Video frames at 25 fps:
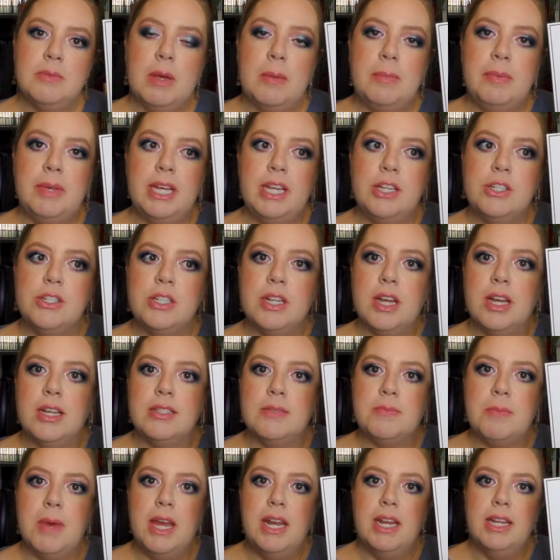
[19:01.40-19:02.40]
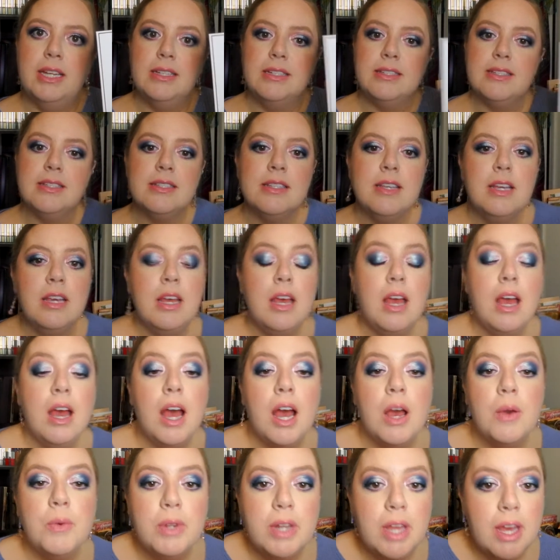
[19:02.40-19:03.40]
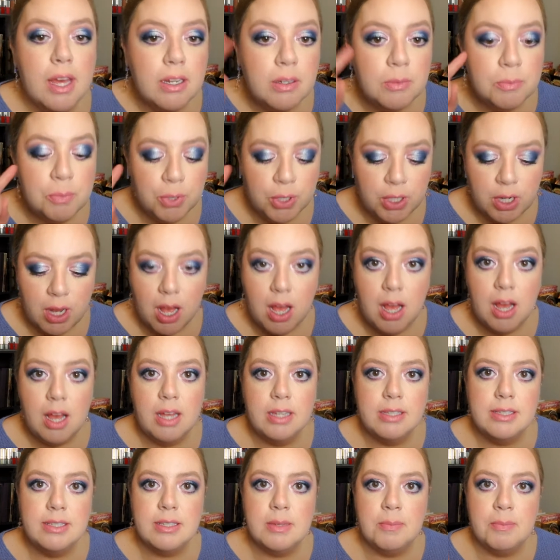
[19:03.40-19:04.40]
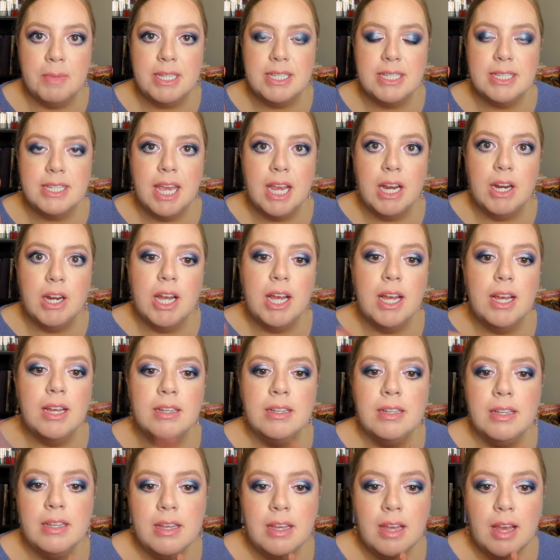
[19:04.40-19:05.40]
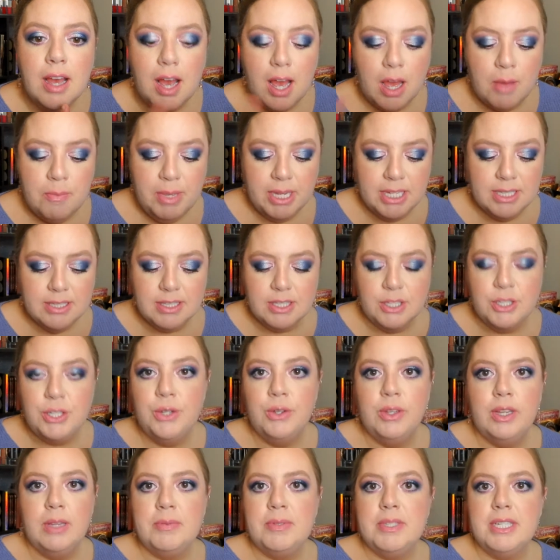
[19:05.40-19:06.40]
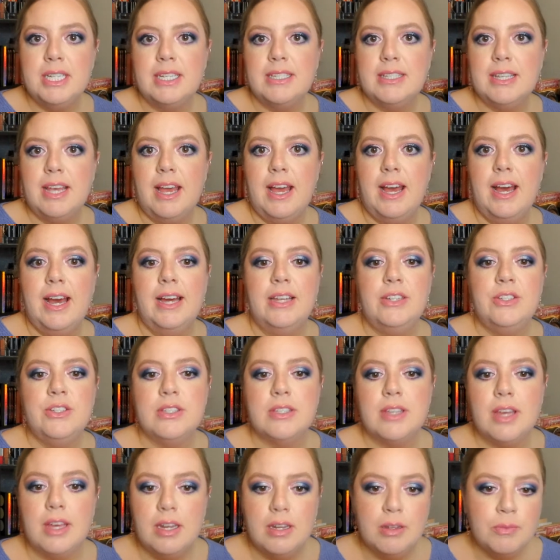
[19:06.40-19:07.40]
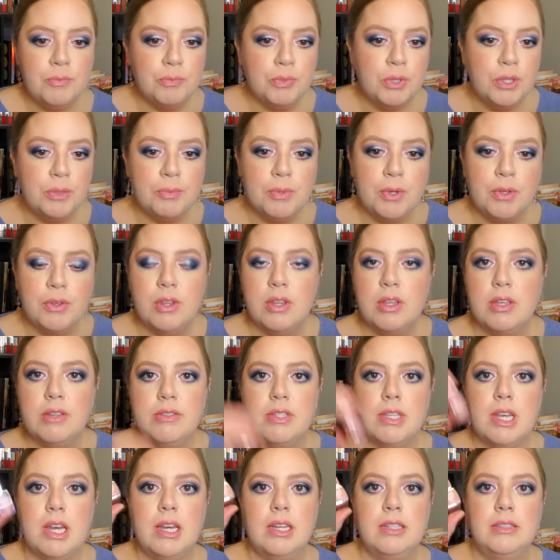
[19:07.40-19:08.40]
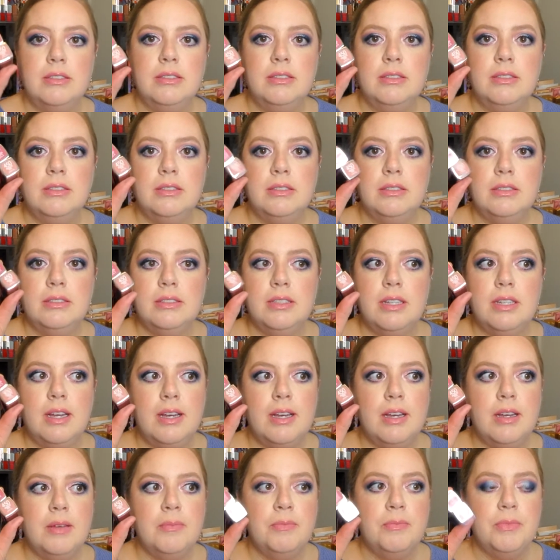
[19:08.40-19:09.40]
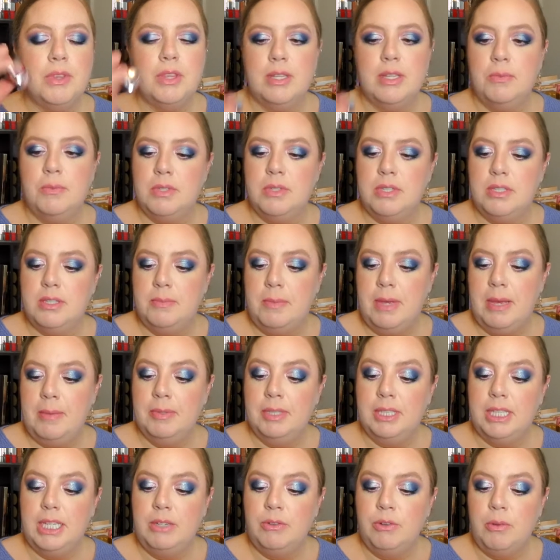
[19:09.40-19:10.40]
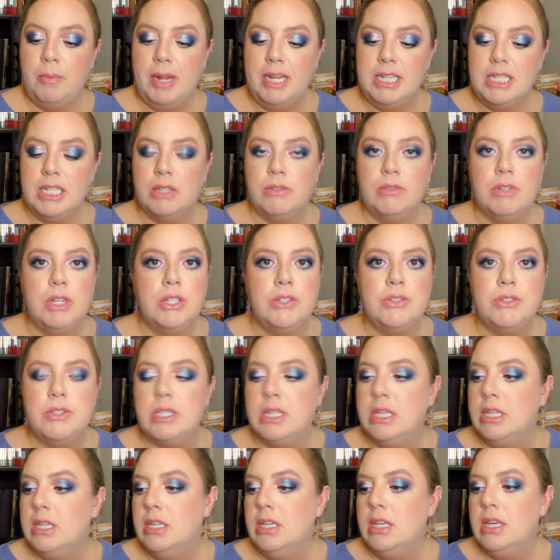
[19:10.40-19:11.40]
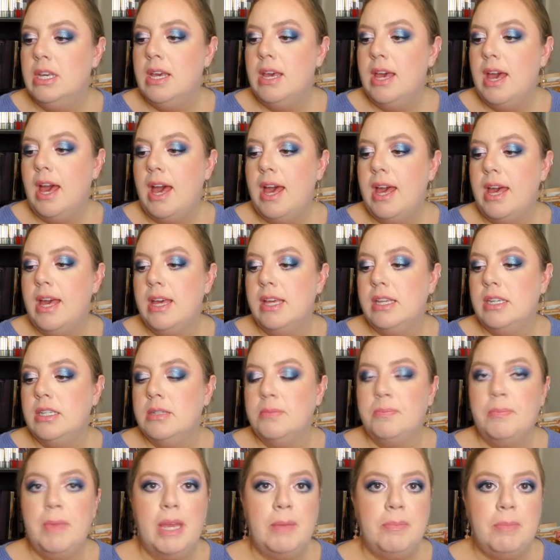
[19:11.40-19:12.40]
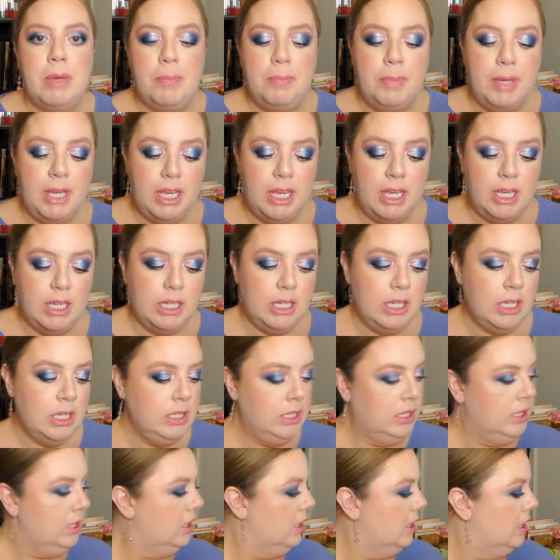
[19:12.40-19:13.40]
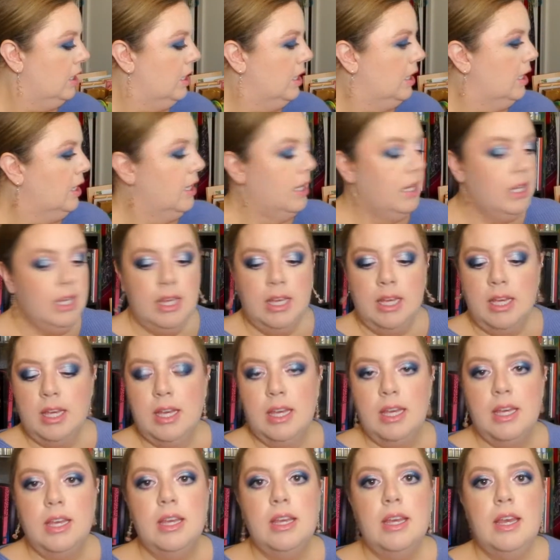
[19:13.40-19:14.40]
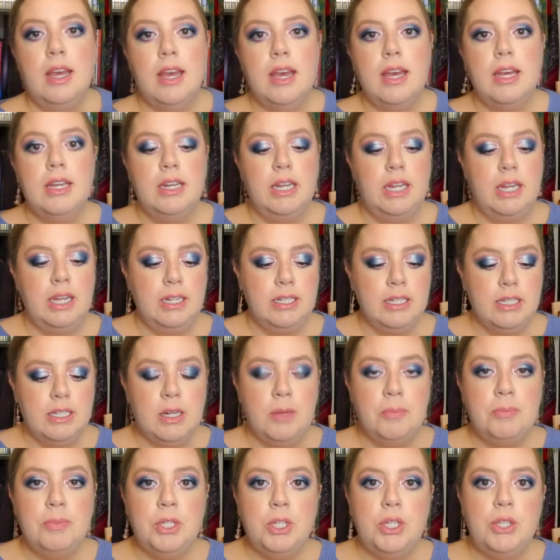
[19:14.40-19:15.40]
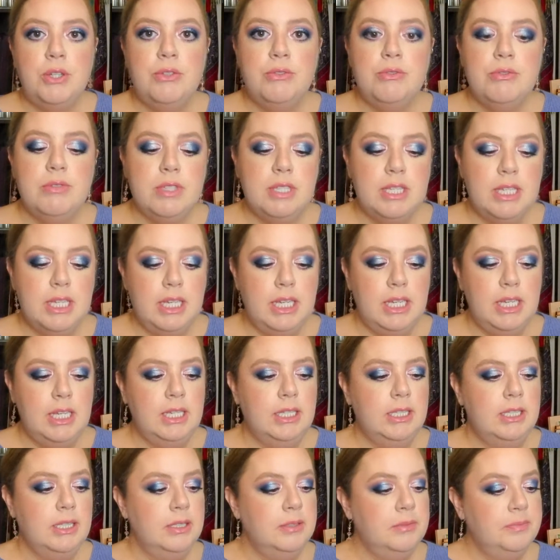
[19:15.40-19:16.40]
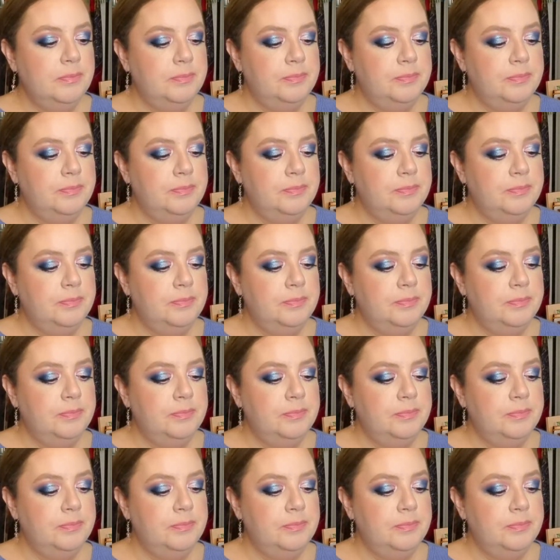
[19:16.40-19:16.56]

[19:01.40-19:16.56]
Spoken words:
by BH Cosmetics. I went ahead and put on some mascara. I mixed the two lipsticks I had, just kind of put both of those on. That was the Maybelline Romantic Rose and Make Me Pink. And I ended up using